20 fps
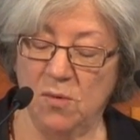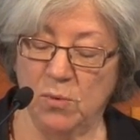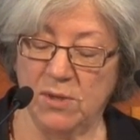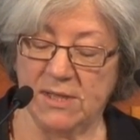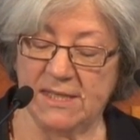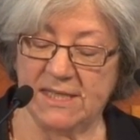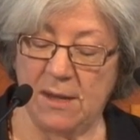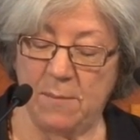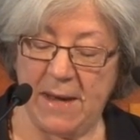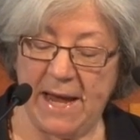
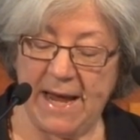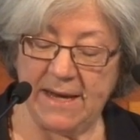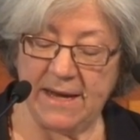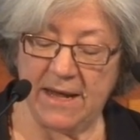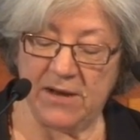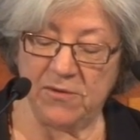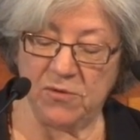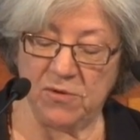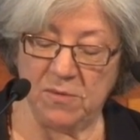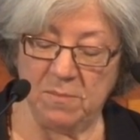with some
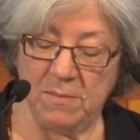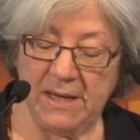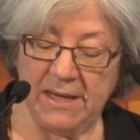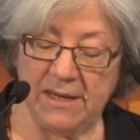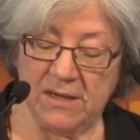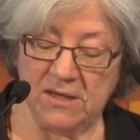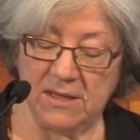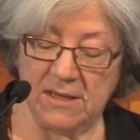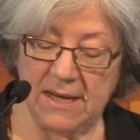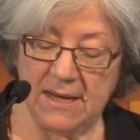$800
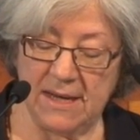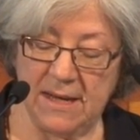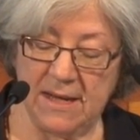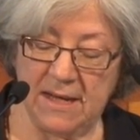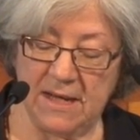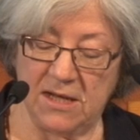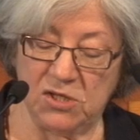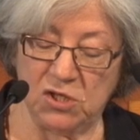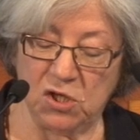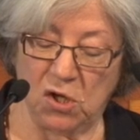million
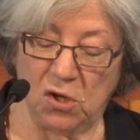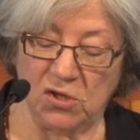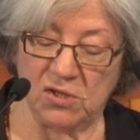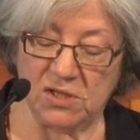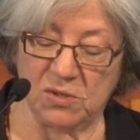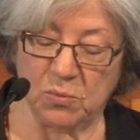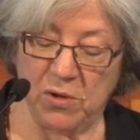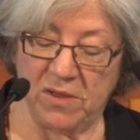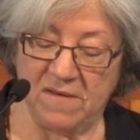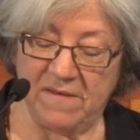
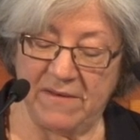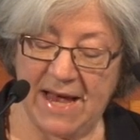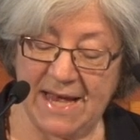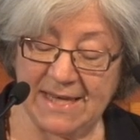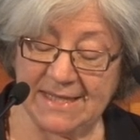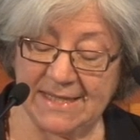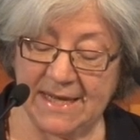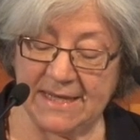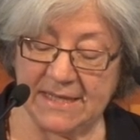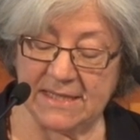worth of
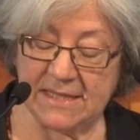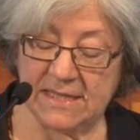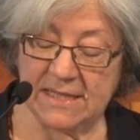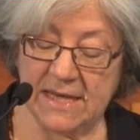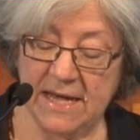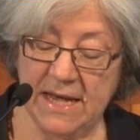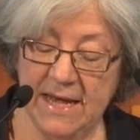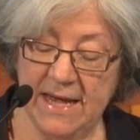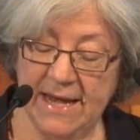assets